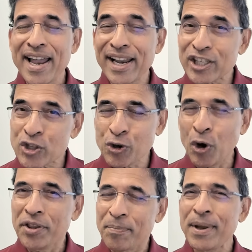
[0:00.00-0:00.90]
And I
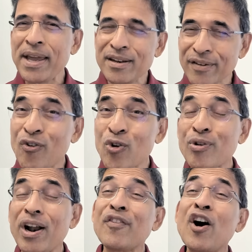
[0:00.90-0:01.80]
saw the pain in a
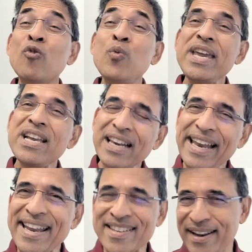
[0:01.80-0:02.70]
photograph a week
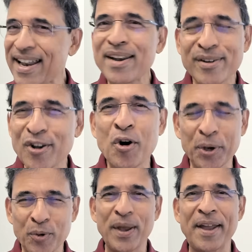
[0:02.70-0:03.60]
later. It hadn't
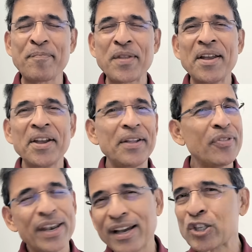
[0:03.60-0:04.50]
gone away.
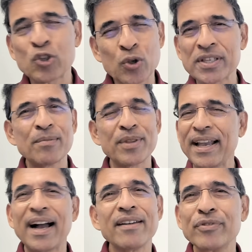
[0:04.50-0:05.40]
And then I saw
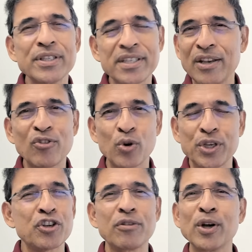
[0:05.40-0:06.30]
something I haven't seen
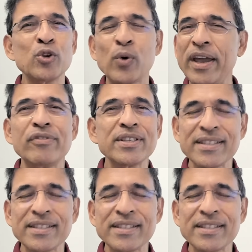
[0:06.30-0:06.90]
Rohit Sharma do ever